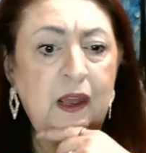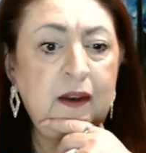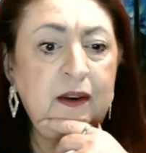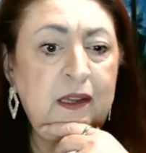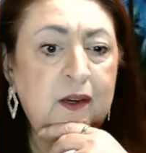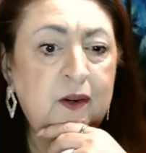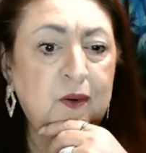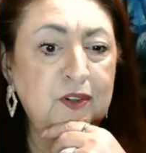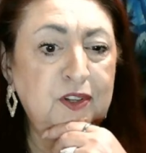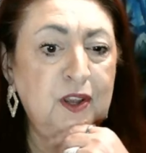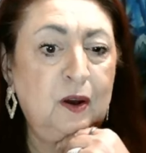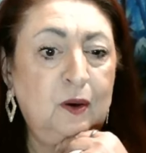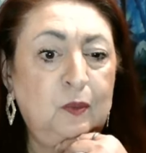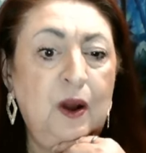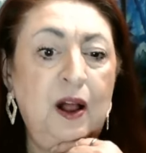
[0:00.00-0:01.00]
And he goes
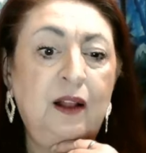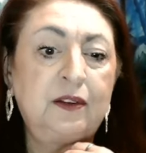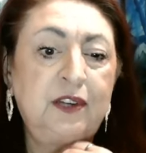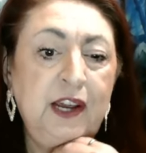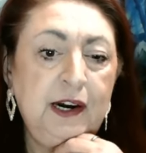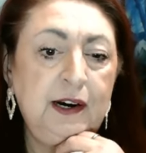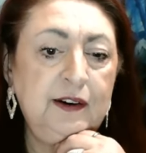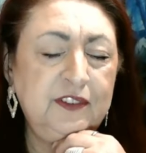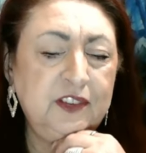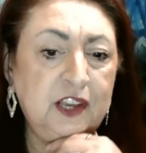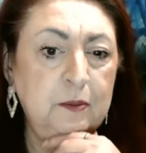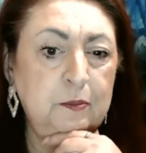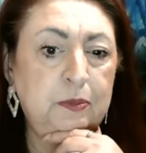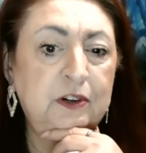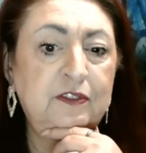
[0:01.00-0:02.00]
on, while tariffs
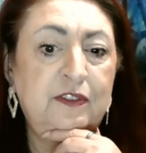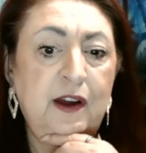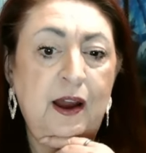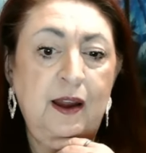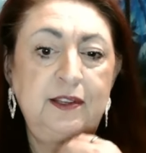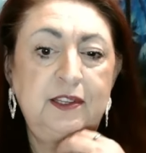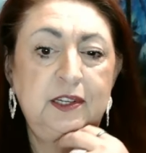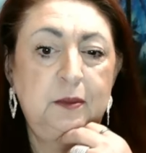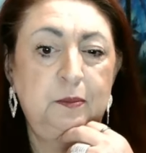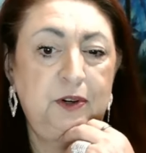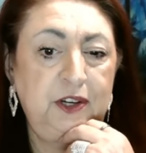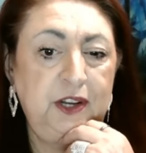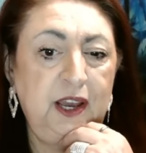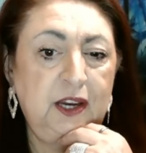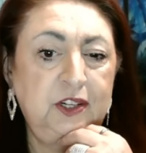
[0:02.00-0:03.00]
can provide some
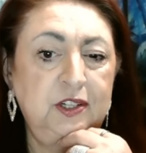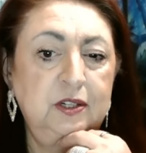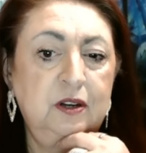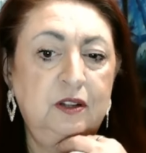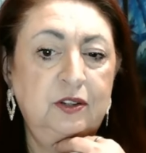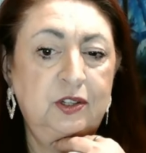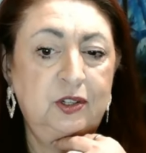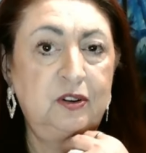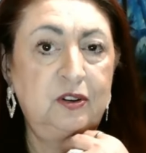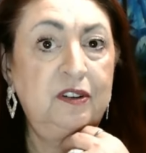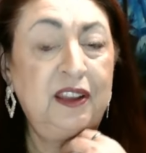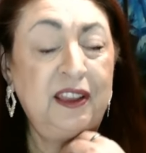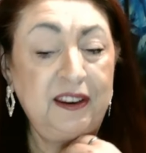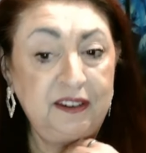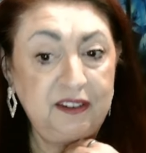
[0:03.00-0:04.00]
protection on
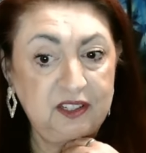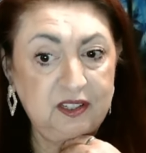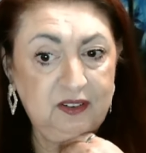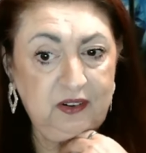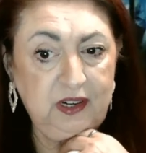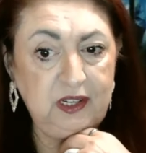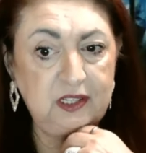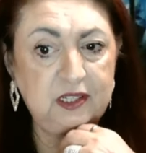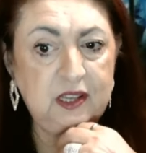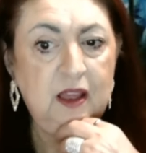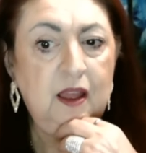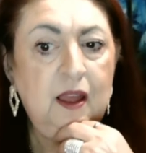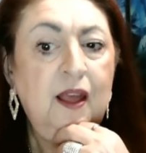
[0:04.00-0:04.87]
certain industries,